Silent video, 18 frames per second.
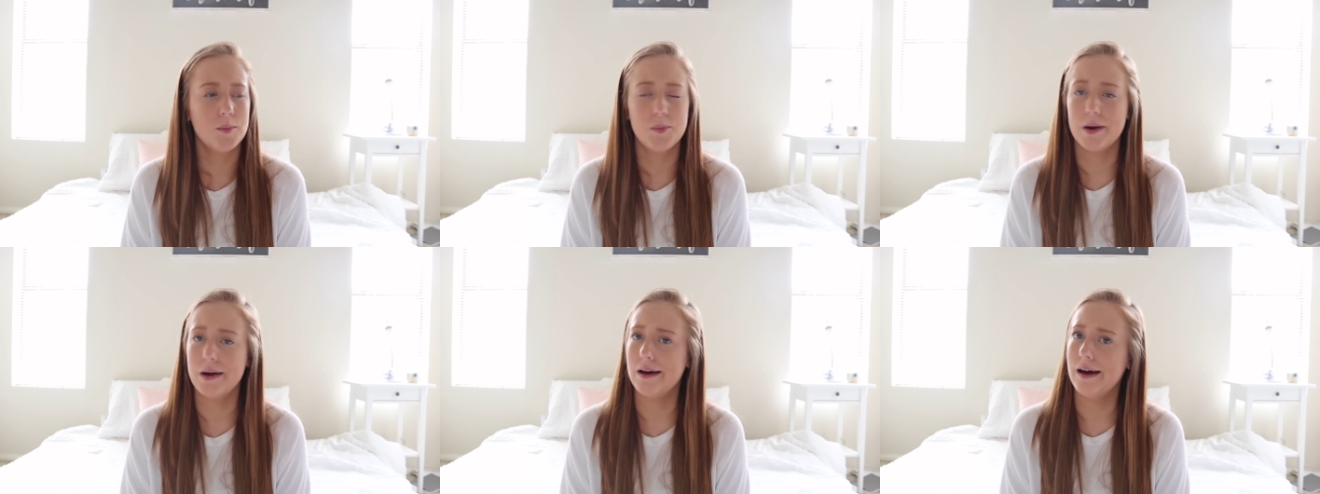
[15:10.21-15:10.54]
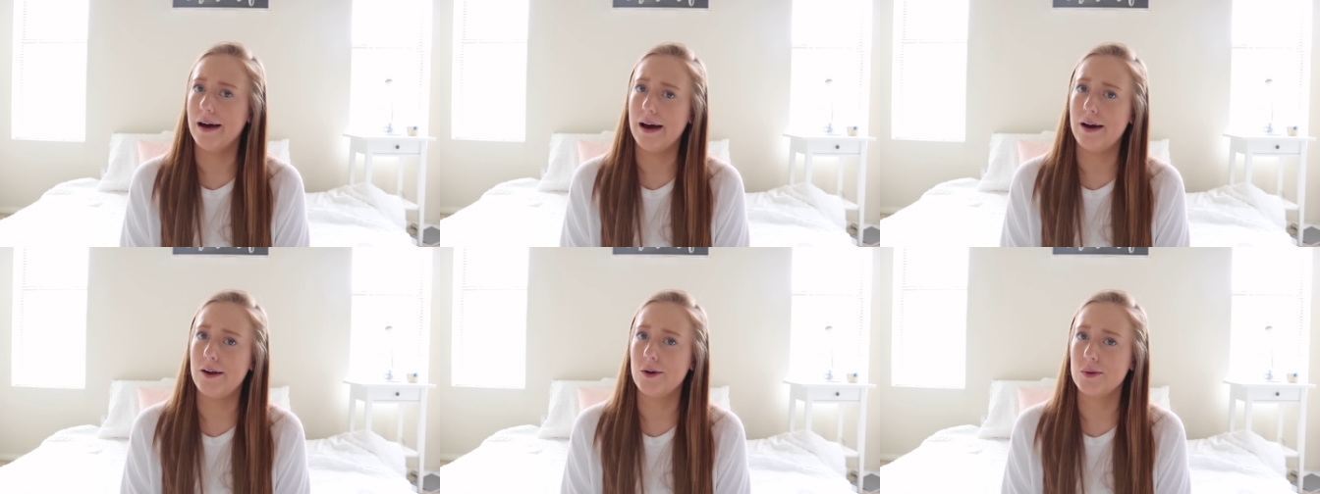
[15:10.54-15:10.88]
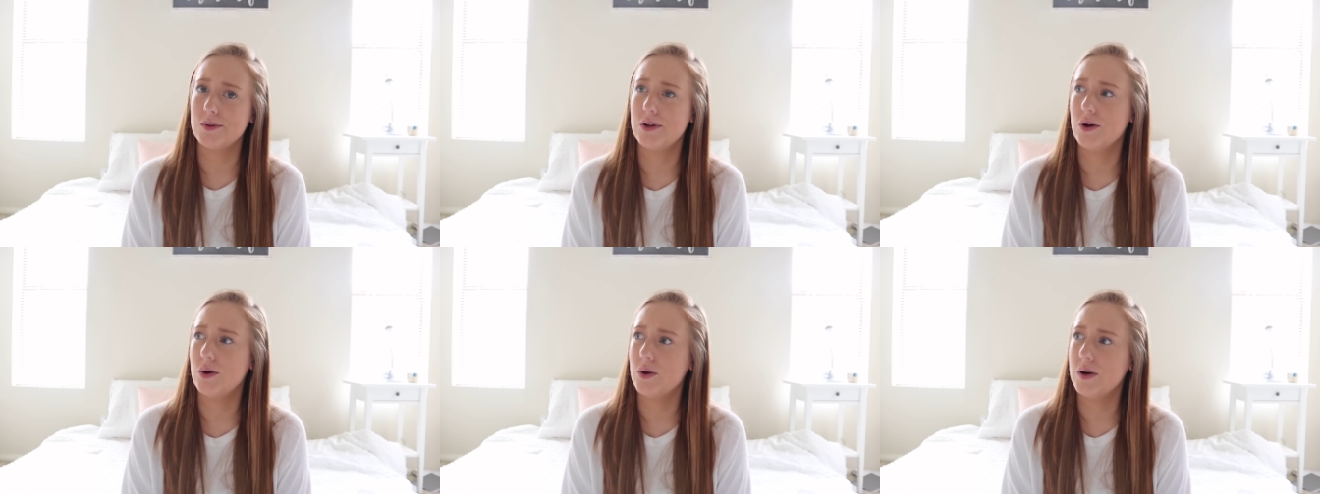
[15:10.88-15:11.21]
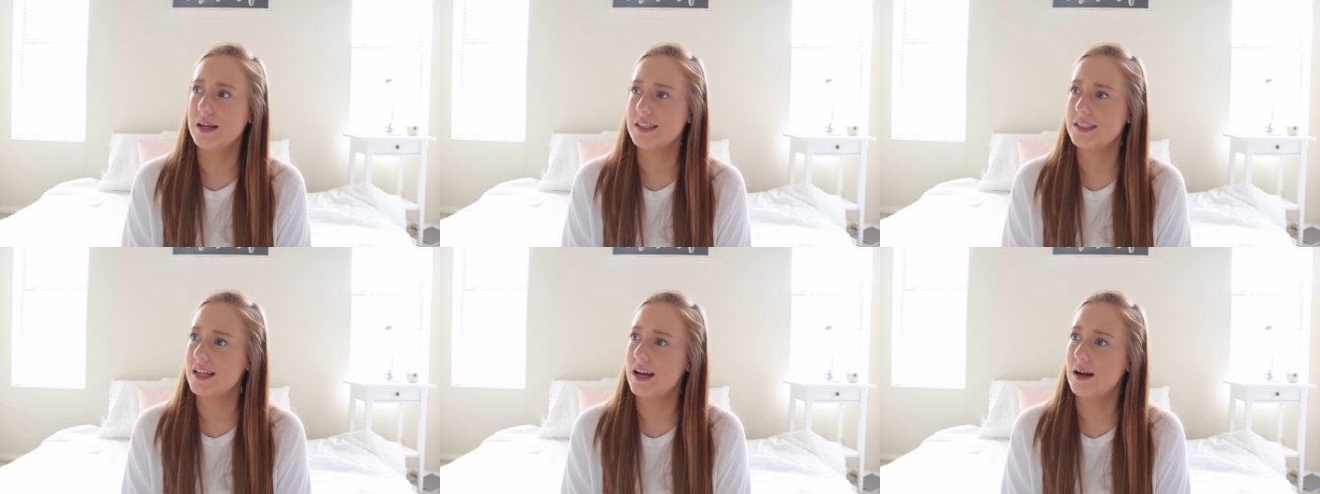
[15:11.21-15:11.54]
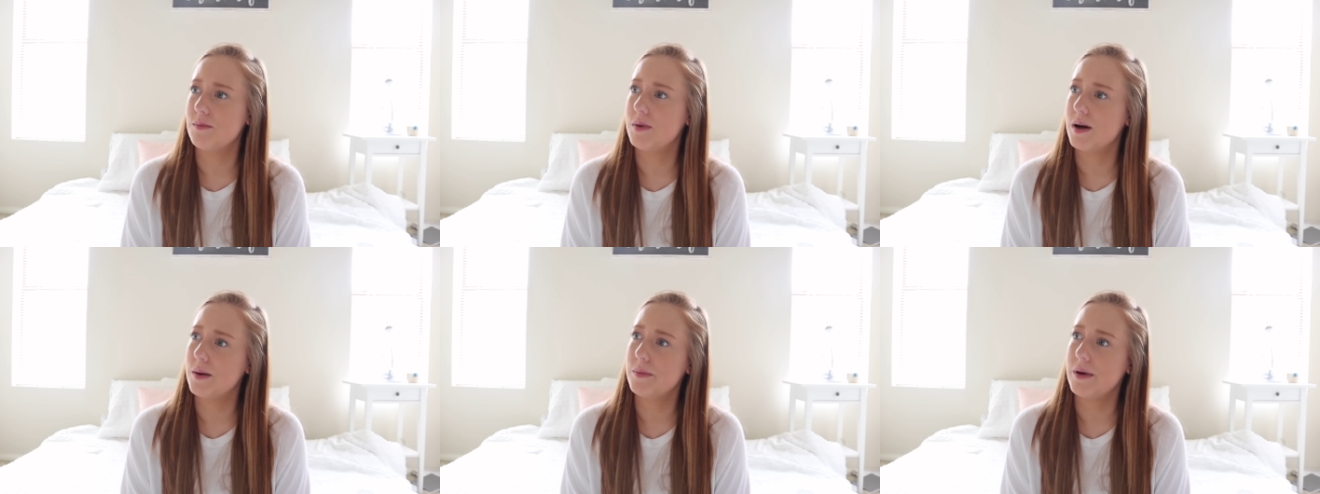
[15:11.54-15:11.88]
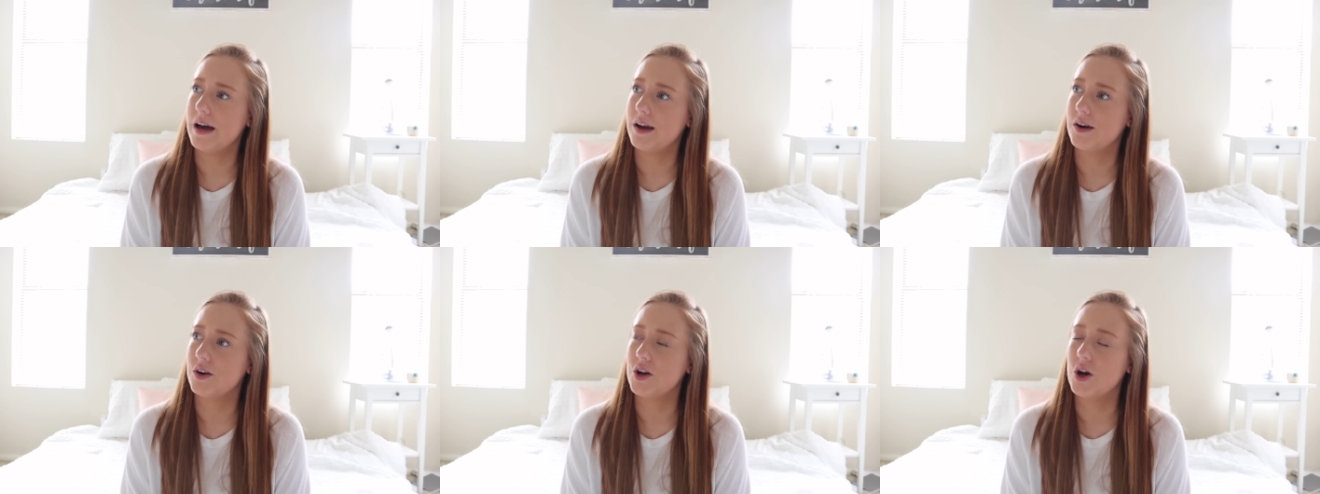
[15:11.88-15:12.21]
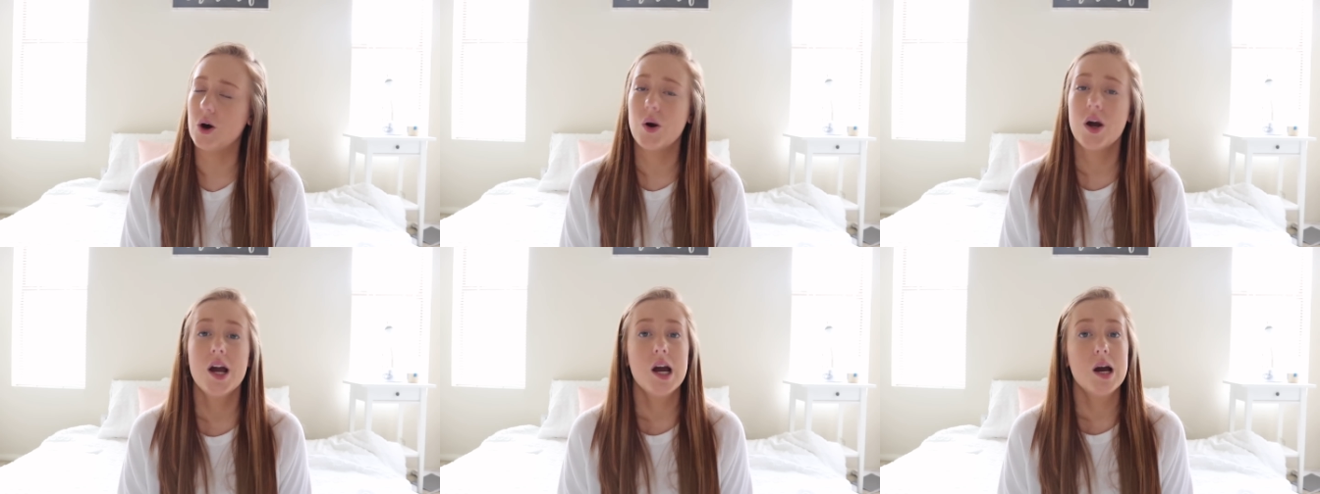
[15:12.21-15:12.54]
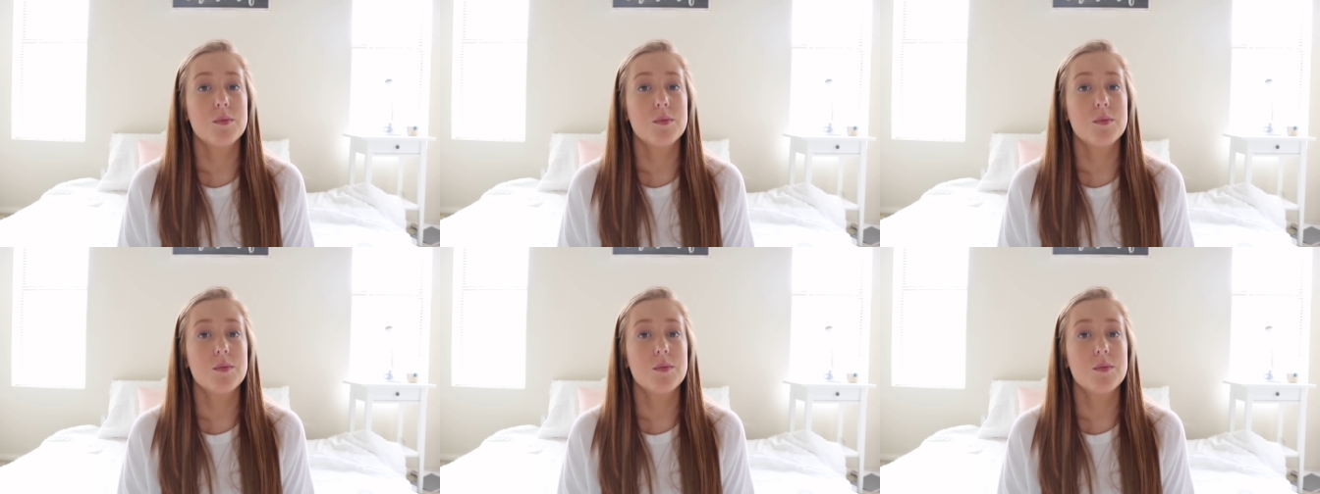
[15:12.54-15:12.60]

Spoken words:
but I don't know. Is that a bump? I don't know.